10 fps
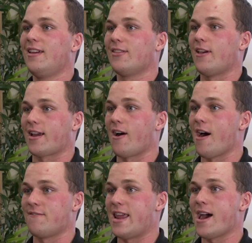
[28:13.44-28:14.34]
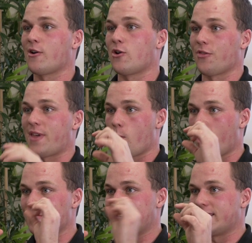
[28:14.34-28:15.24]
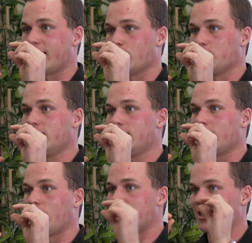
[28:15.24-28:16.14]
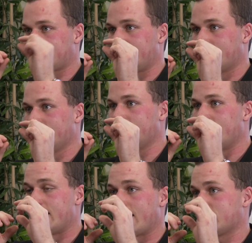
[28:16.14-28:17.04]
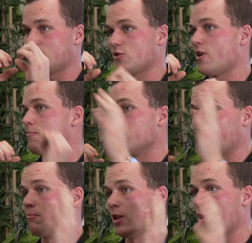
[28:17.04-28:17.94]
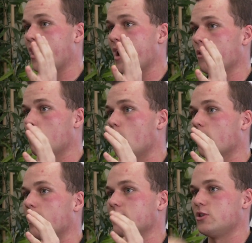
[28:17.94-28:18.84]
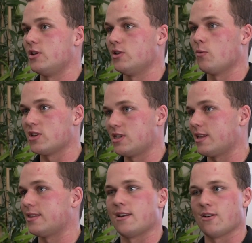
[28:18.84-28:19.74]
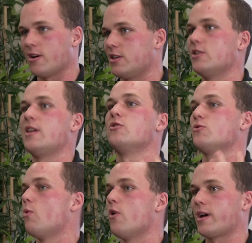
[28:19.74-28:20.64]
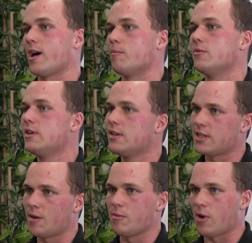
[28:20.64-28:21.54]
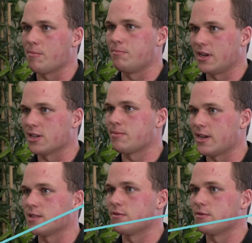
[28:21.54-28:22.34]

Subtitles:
Like I've now got that one missing element, I've just hit it, now let's try and like blow it out of the water. So once you hit that 90, you then just work up. So that'd be my biggest piece of